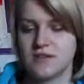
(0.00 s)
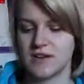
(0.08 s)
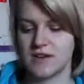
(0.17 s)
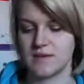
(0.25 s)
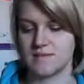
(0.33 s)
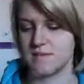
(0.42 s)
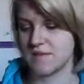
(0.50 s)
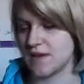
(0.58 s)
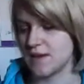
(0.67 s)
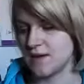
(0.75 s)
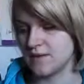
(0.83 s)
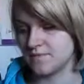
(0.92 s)
name.
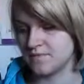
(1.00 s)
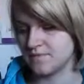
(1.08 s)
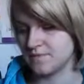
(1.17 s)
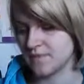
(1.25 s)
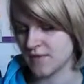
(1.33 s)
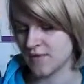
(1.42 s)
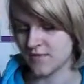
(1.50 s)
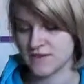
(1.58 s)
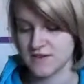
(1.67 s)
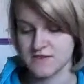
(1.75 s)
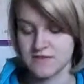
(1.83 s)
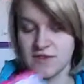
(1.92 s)
I'll find
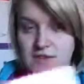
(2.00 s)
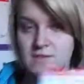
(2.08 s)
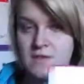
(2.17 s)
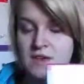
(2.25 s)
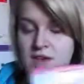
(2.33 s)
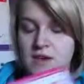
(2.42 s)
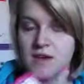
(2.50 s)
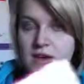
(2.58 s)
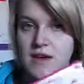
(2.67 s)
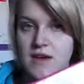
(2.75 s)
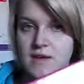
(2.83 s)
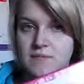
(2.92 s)
out her
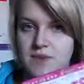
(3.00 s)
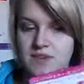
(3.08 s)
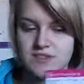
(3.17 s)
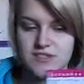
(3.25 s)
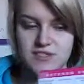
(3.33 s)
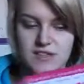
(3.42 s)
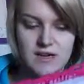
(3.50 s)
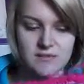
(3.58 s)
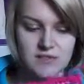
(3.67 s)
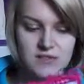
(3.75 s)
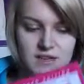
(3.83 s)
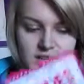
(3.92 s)
name. But she's
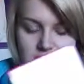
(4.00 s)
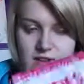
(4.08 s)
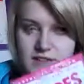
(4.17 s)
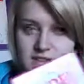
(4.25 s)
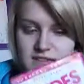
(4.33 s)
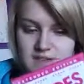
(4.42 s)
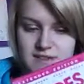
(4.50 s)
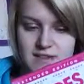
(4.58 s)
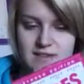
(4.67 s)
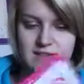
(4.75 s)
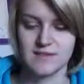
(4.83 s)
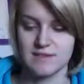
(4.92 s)
absolutely hilarious in
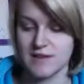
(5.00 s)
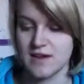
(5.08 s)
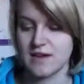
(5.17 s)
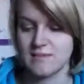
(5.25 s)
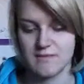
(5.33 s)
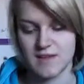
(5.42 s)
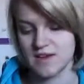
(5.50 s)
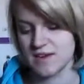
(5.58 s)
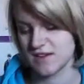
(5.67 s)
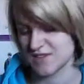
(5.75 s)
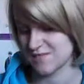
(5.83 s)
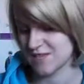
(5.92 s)
it. And I
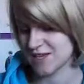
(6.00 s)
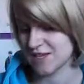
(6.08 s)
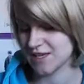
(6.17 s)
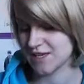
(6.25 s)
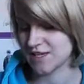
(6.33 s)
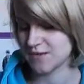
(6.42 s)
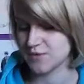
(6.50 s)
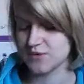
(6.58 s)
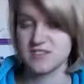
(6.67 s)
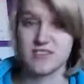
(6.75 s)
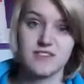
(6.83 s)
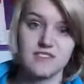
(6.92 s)
mainly like it because
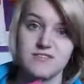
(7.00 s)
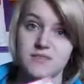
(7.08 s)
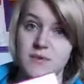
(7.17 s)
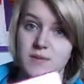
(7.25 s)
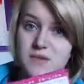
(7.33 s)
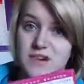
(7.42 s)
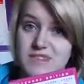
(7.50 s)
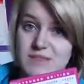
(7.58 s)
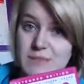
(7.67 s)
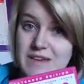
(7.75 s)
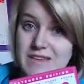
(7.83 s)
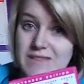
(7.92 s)
I'd love to be a
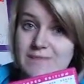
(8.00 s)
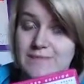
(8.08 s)
bridesmaid.